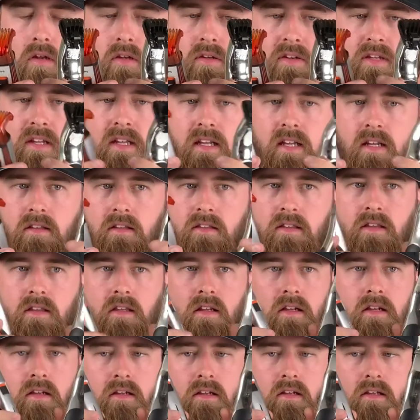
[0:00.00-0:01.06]

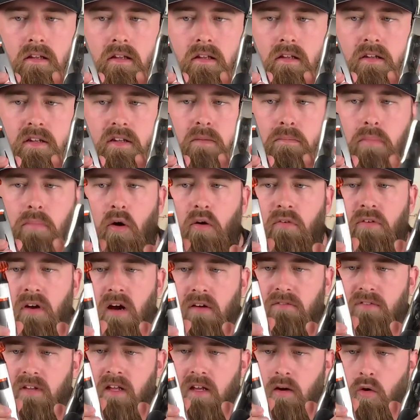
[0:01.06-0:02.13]
they both
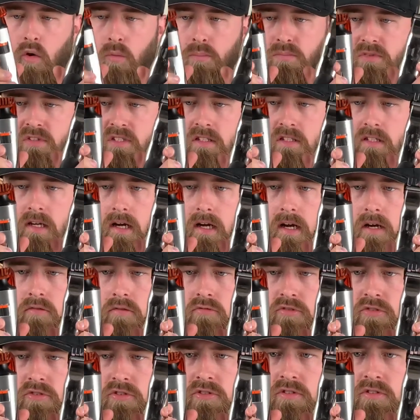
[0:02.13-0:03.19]
have their ups and
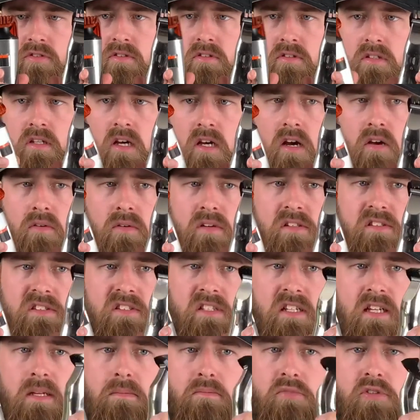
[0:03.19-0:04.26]
downs. Now in
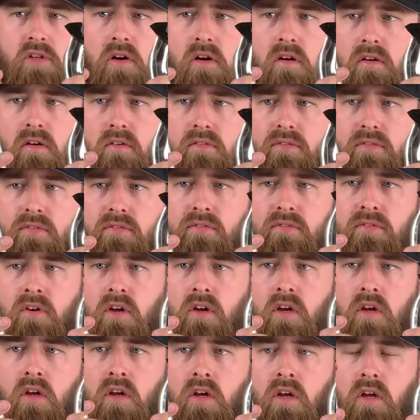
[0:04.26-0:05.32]
terms of
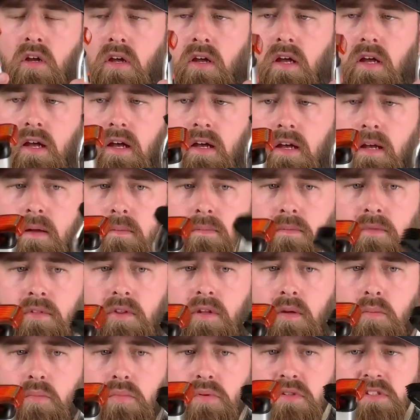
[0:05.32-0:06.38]

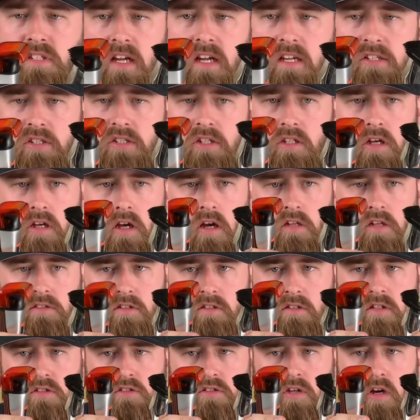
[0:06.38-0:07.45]
the protection guards
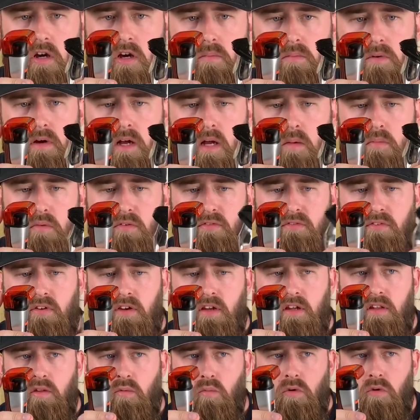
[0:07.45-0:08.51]
on the top, I
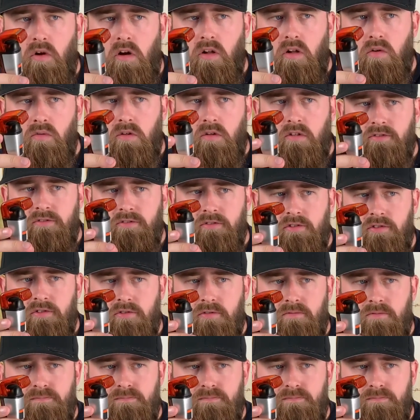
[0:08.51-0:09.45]
prefer the Wahl ones,